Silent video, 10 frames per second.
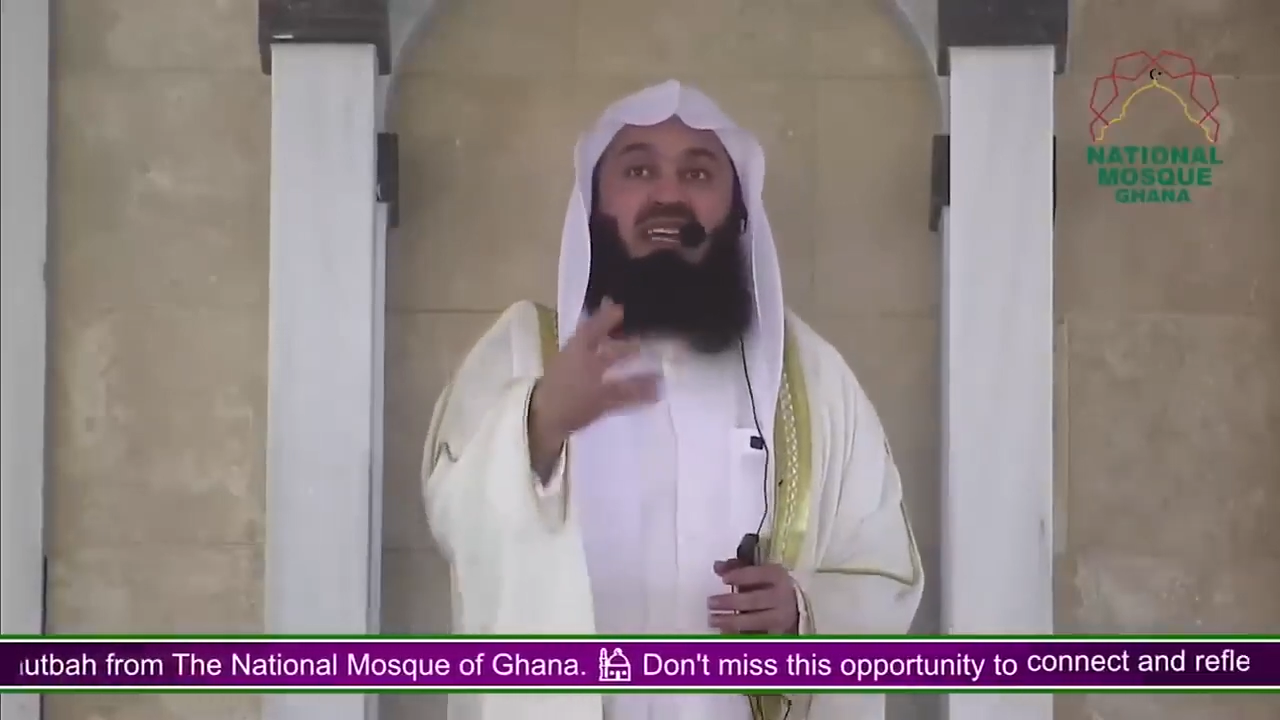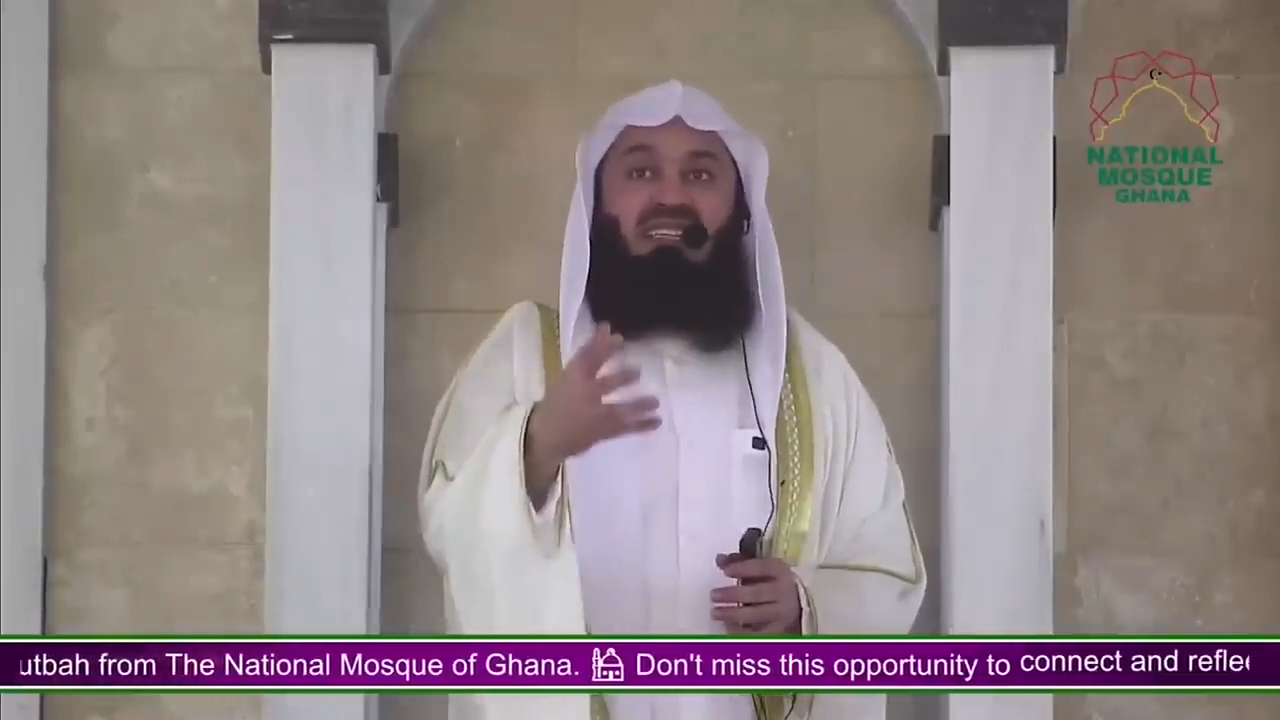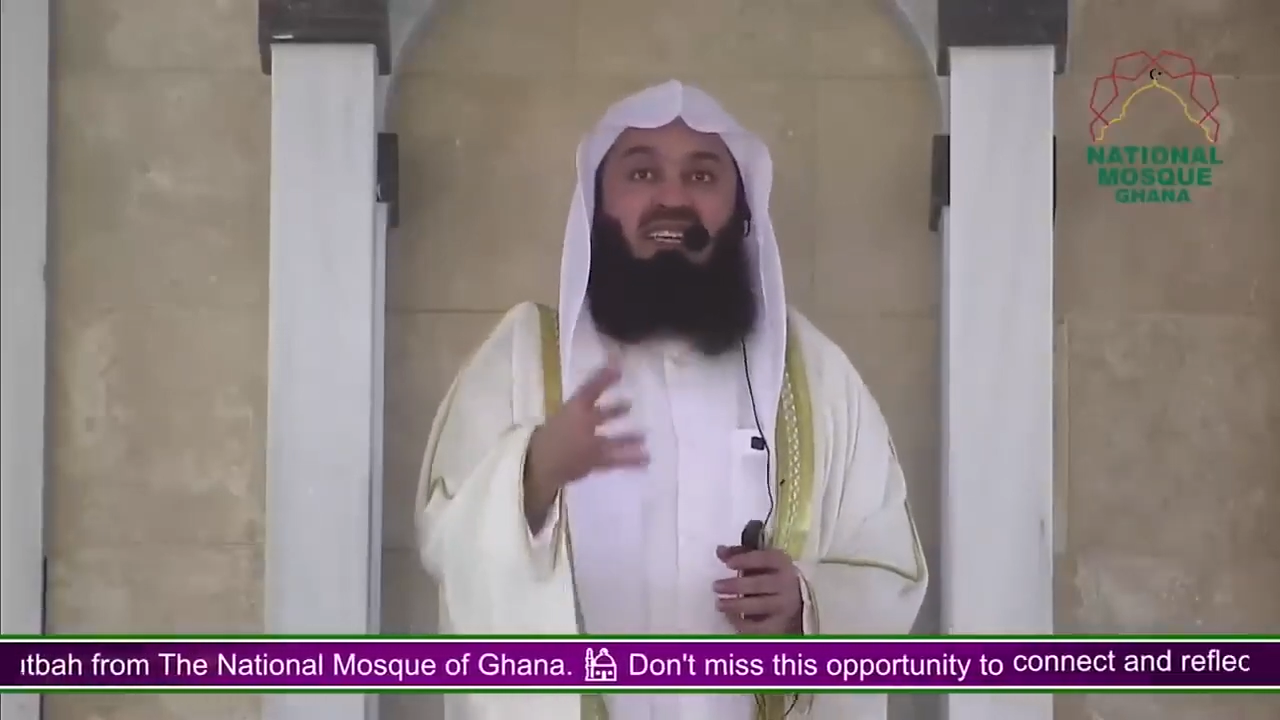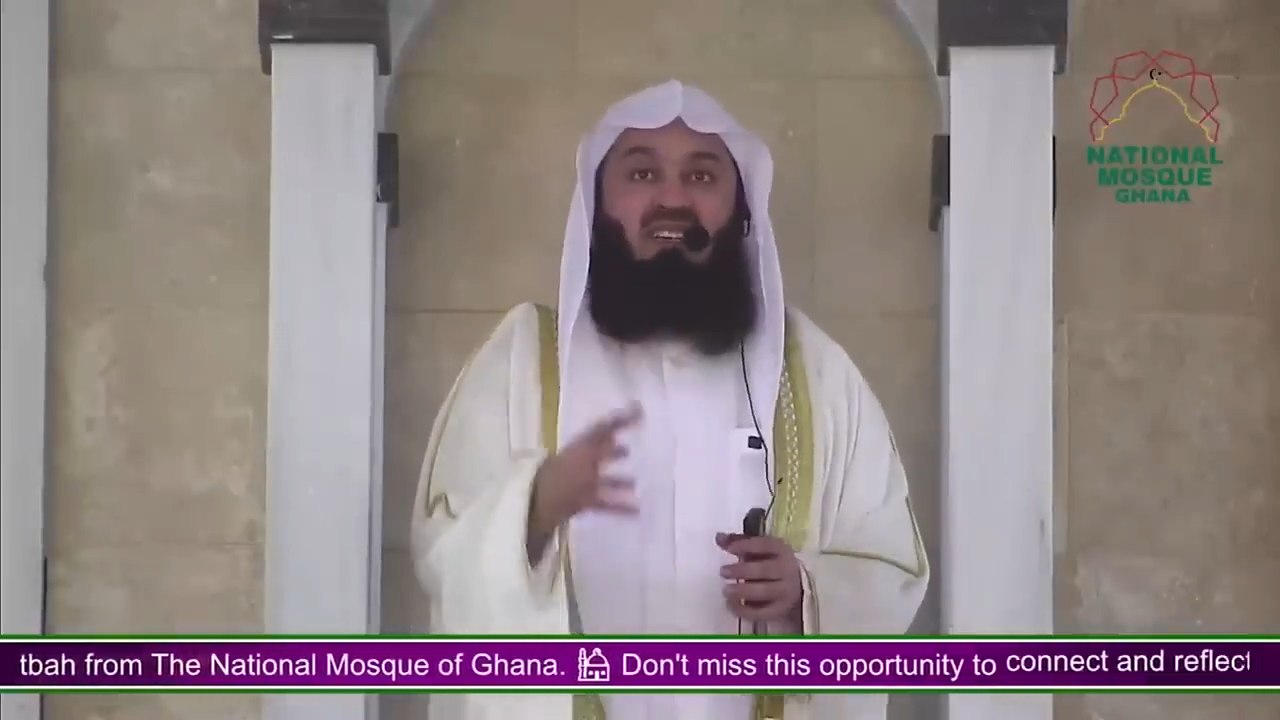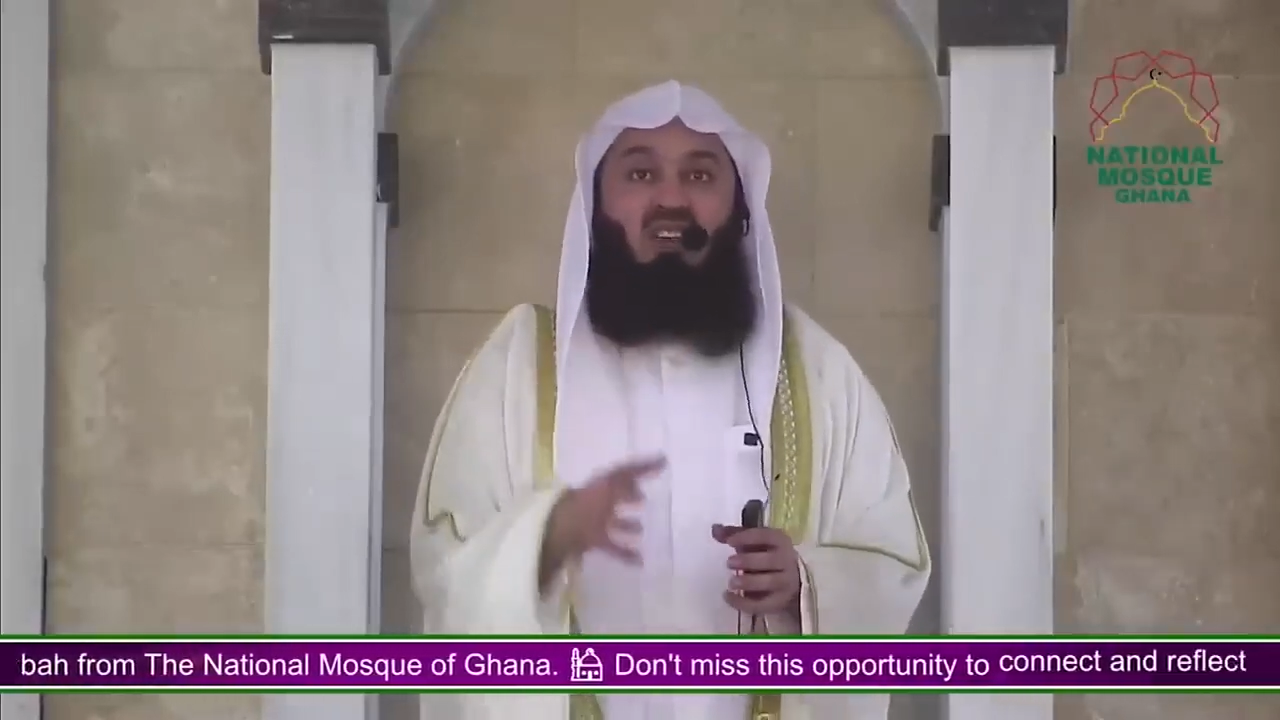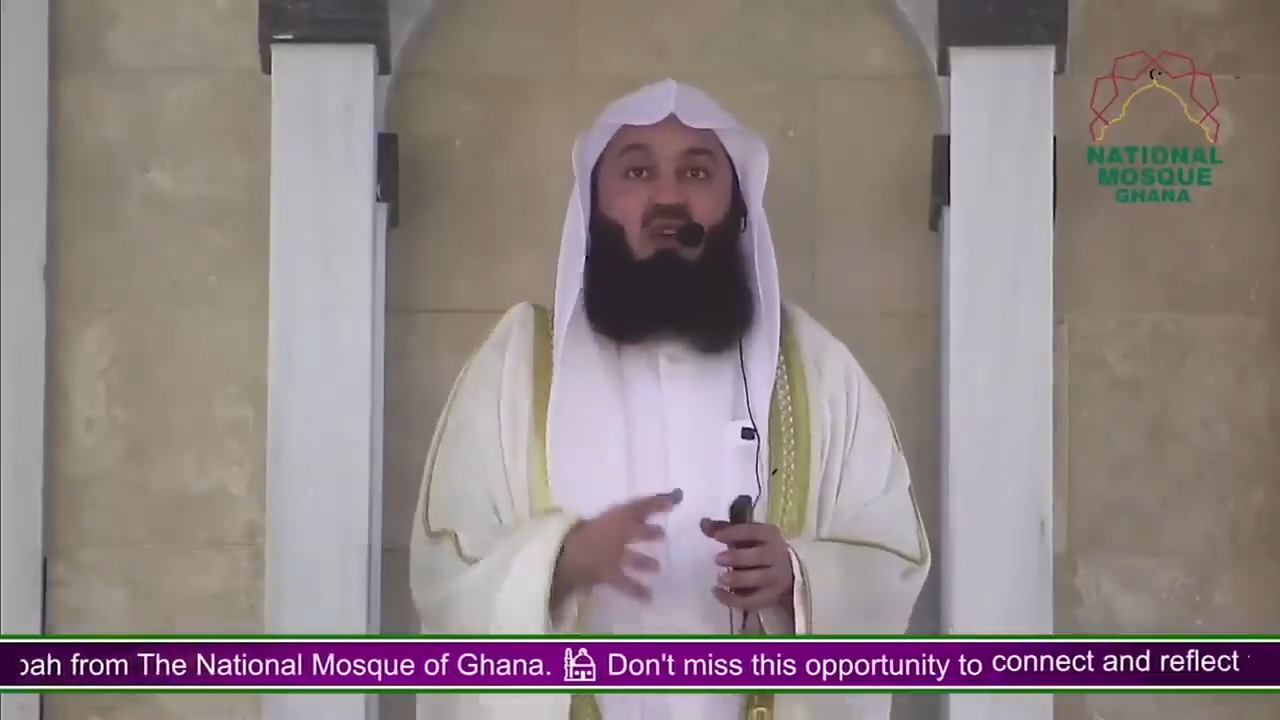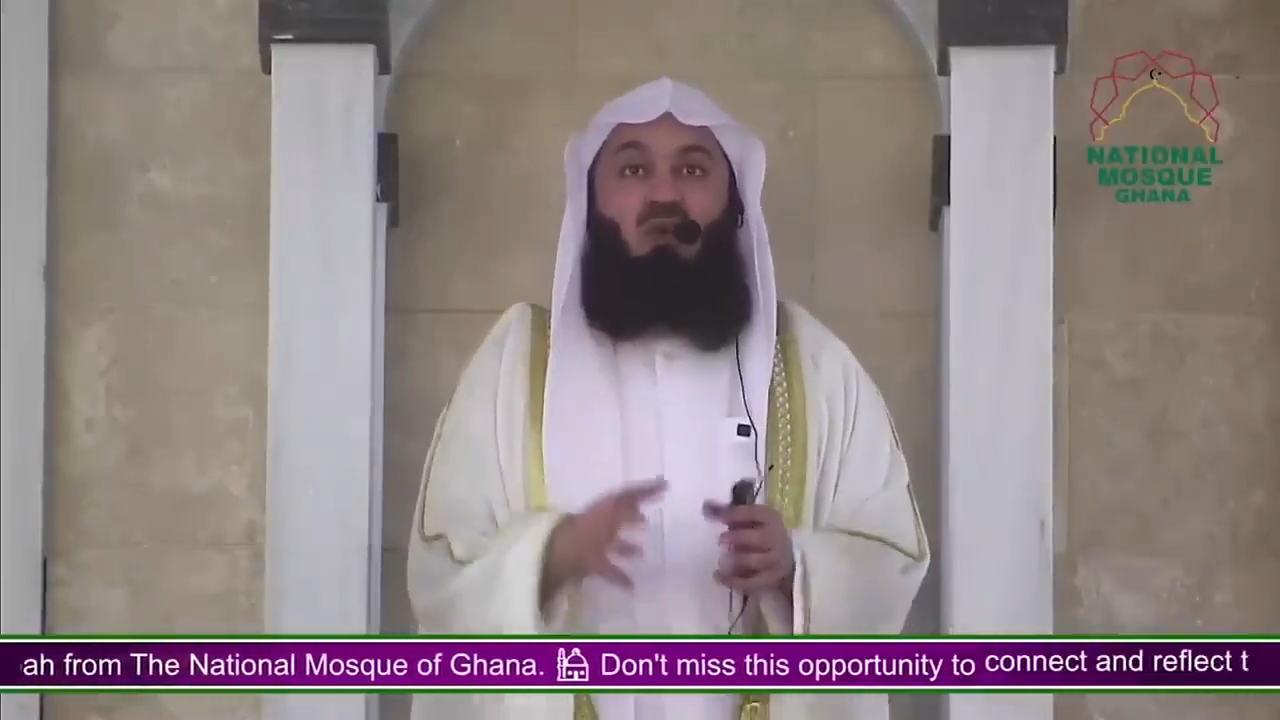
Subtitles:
exit,